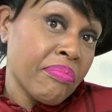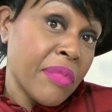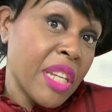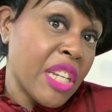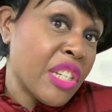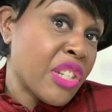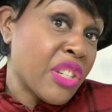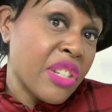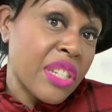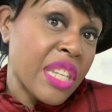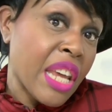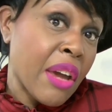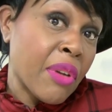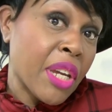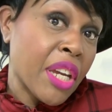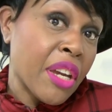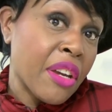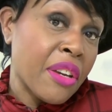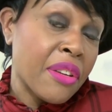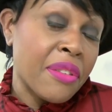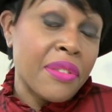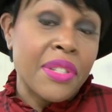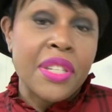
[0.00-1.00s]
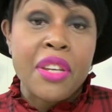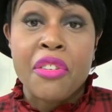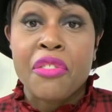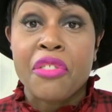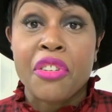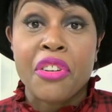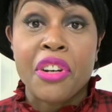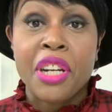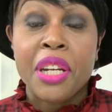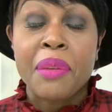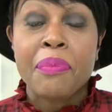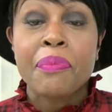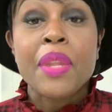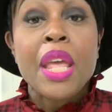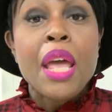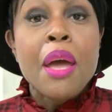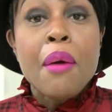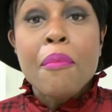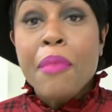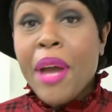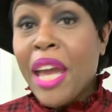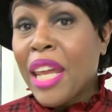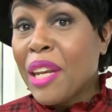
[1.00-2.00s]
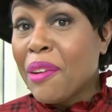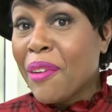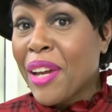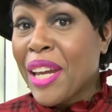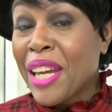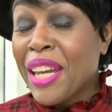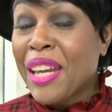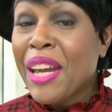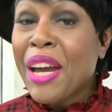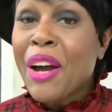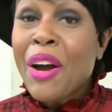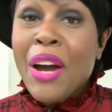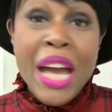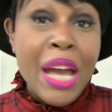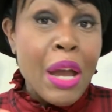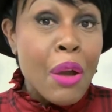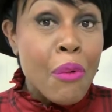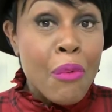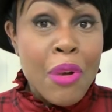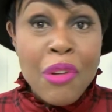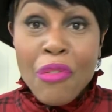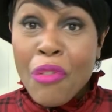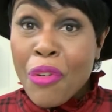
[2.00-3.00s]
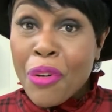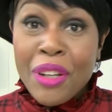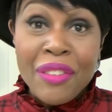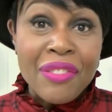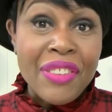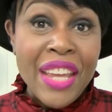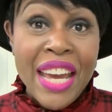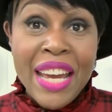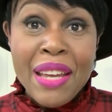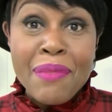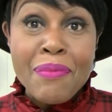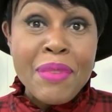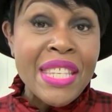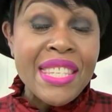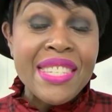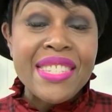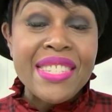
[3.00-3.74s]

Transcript: It's just how it goes over here. But anyway, with all of that being